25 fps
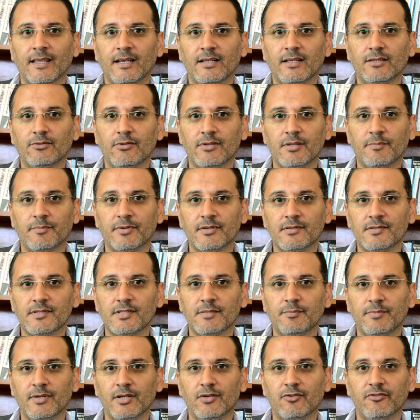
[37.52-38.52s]
to the
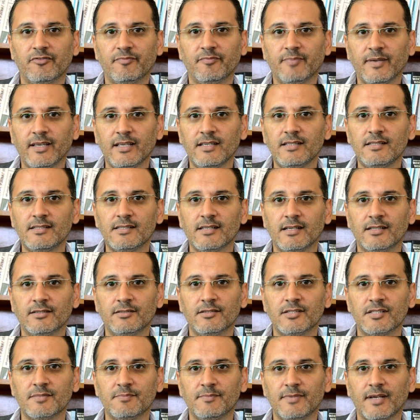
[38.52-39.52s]
principle of peace and
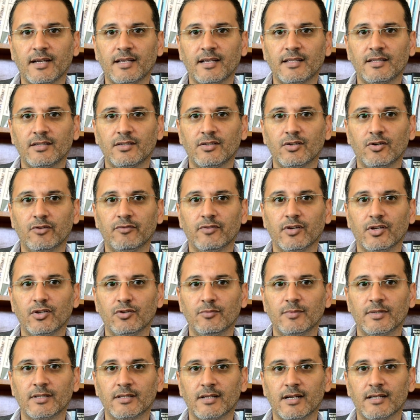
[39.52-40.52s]
respect of
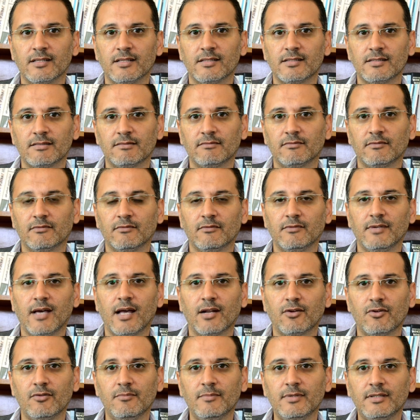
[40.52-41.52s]
human rights. We are
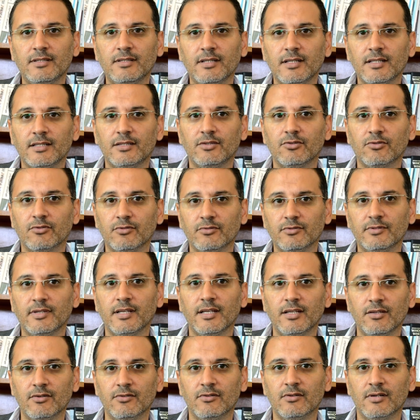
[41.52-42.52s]
committed to
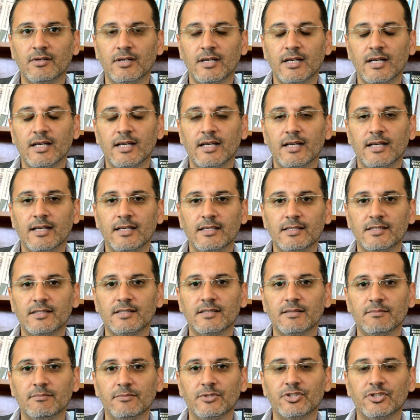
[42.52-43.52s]
continue
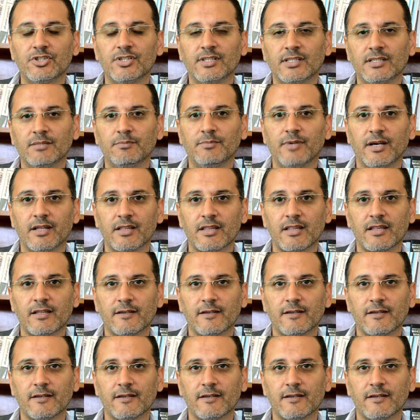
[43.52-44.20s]
his mission and path.